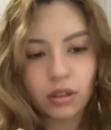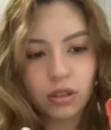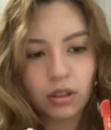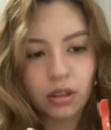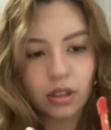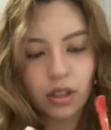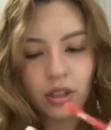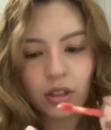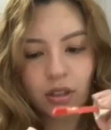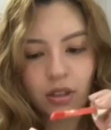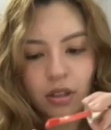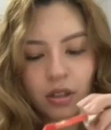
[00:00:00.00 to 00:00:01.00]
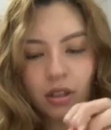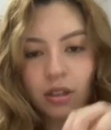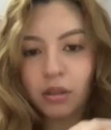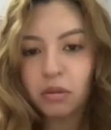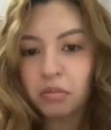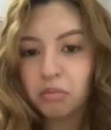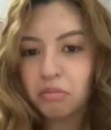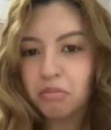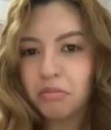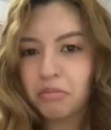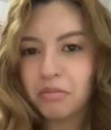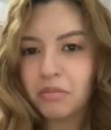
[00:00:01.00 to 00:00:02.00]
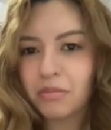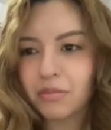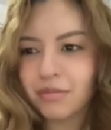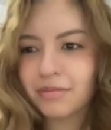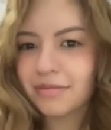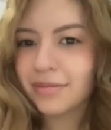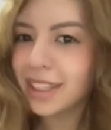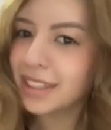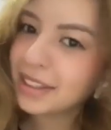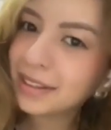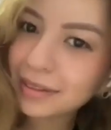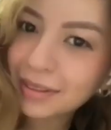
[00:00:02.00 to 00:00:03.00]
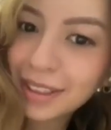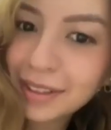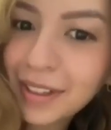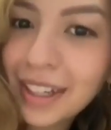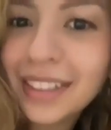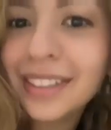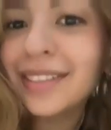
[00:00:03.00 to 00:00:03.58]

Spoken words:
Let's see. It's fine.